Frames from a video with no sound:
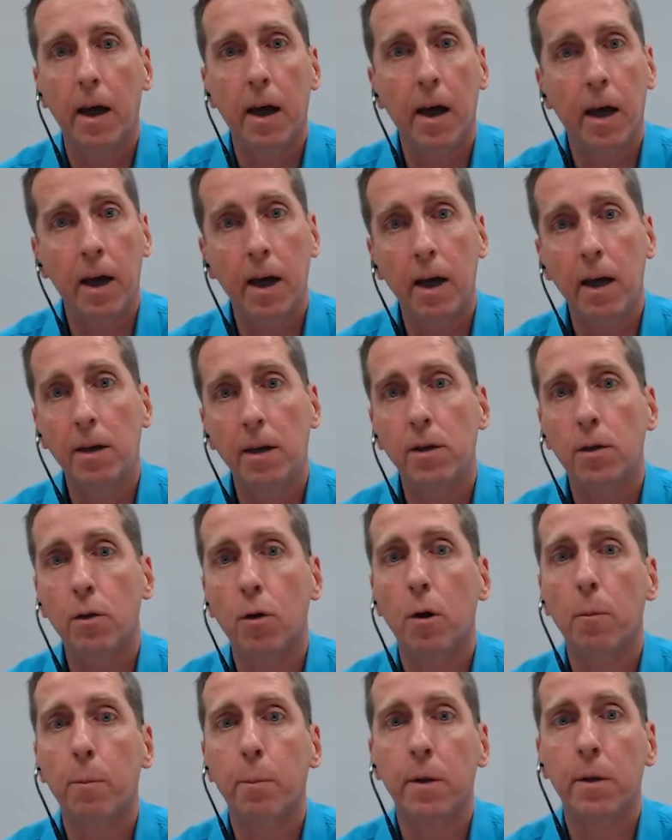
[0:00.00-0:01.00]
and
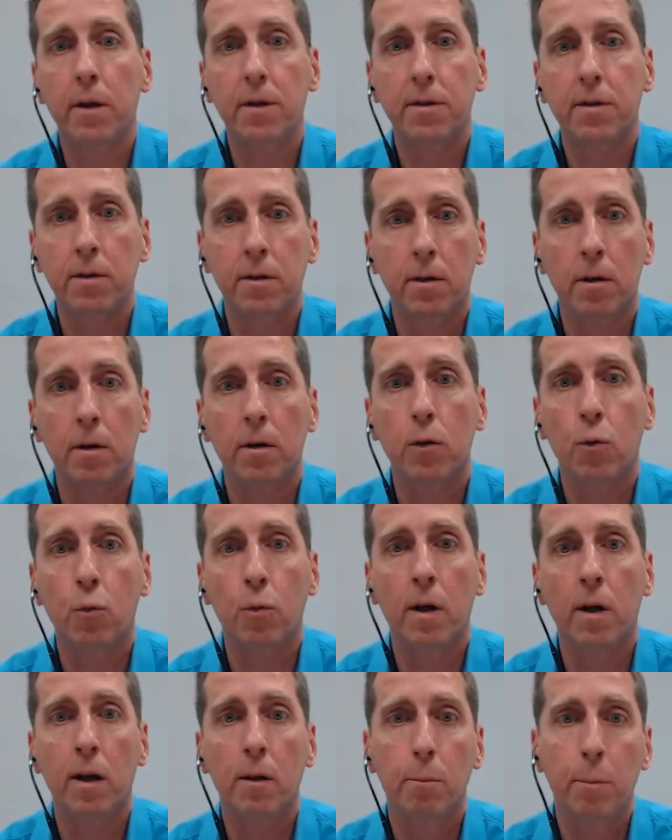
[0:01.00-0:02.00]
your personal
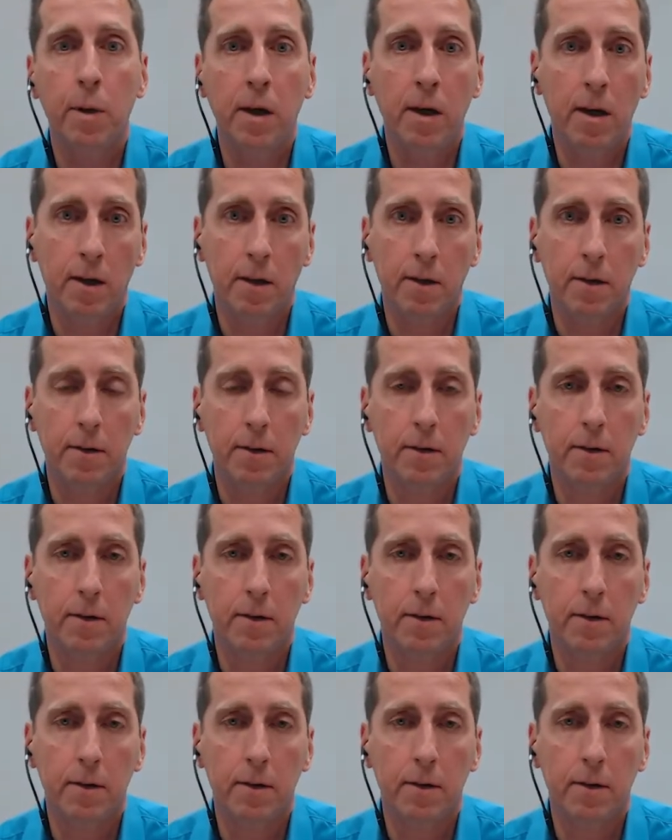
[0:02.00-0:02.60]
well being.